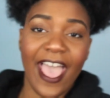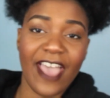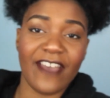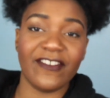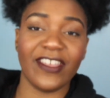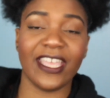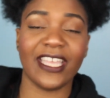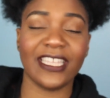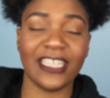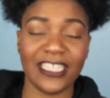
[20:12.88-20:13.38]
I
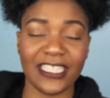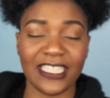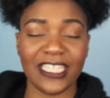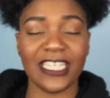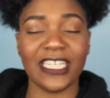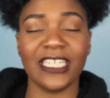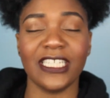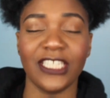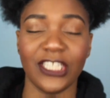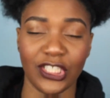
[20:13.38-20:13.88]
have a
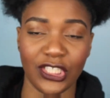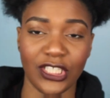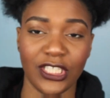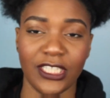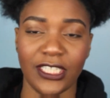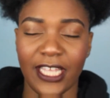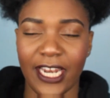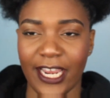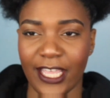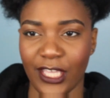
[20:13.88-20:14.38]
cleansing
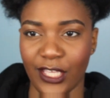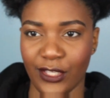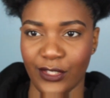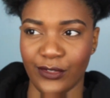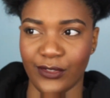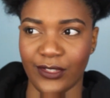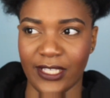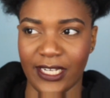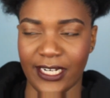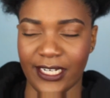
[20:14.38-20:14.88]
conditioner that I
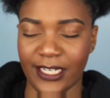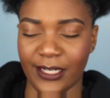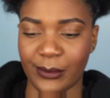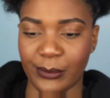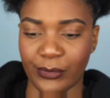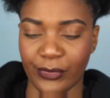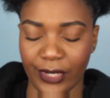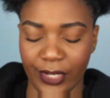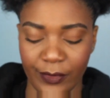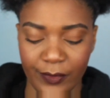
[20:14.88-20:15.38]
use that I
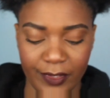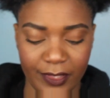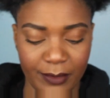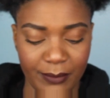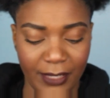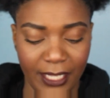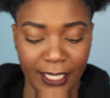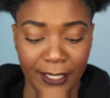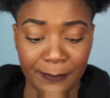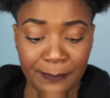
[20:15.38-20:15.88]
didn't bring with
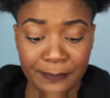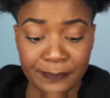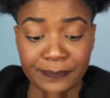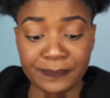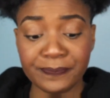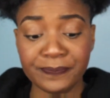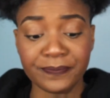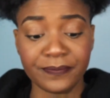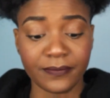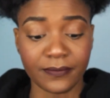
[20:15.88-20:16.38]
me,
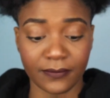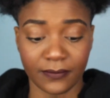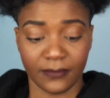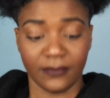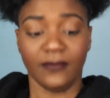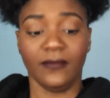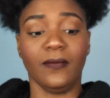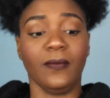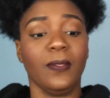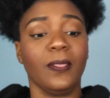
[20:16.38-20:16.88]

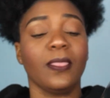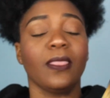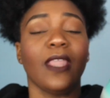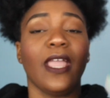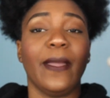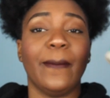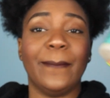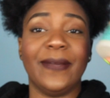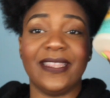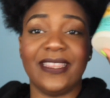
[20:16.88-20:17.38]

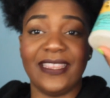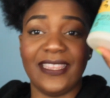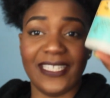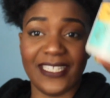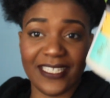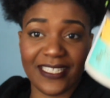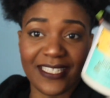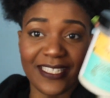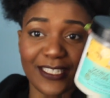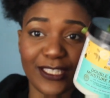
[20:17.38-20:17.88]
but
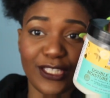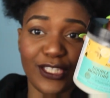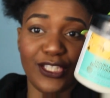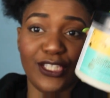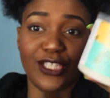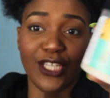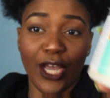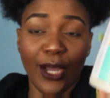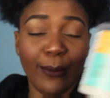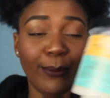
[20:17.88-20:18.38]
this
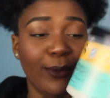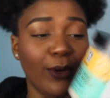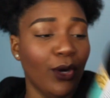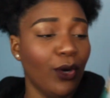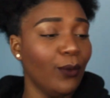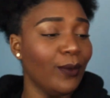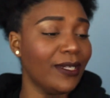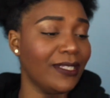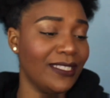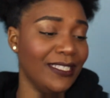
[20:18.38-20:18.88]

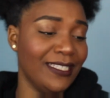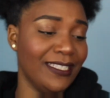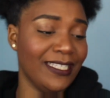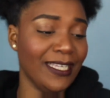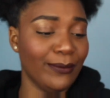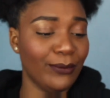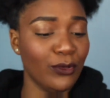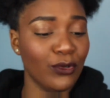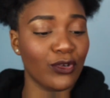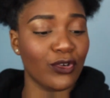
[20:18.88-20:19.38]

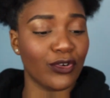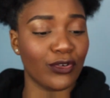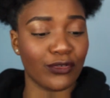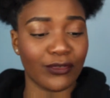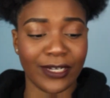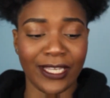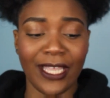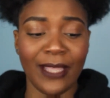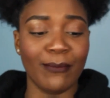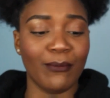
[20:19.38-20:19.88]
double
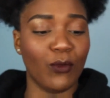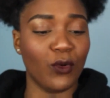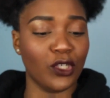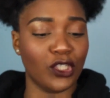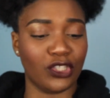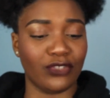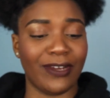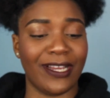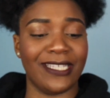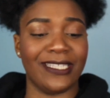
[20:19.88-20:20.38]
cream
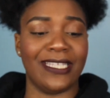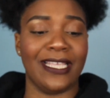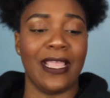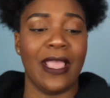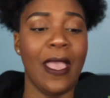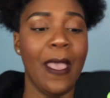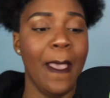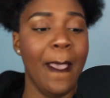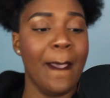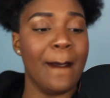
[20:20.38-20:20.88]

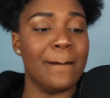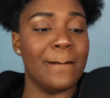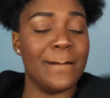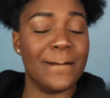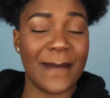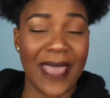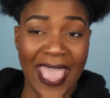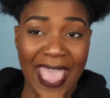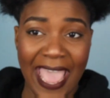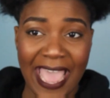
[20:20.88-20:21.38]
moisturizing
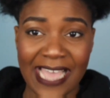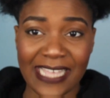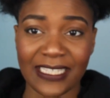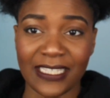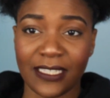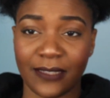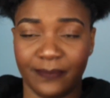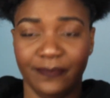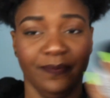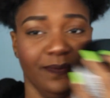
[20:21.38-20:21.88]

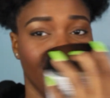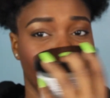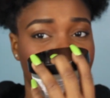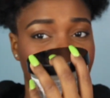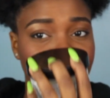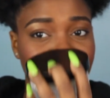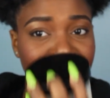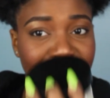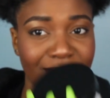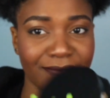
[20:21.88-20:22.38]
mask,
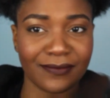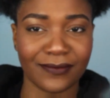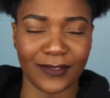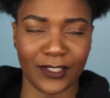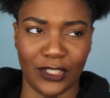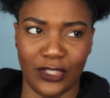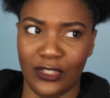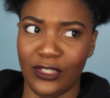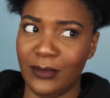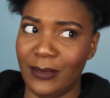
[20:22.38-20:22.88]

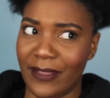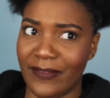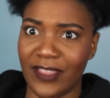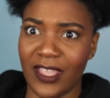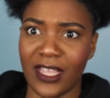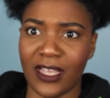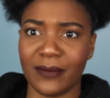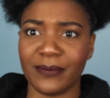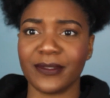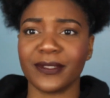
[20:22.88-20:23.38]
excuse me, I have
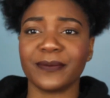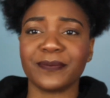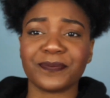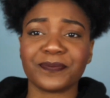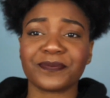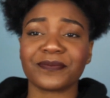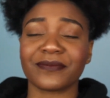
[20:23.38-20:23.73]
hiccups.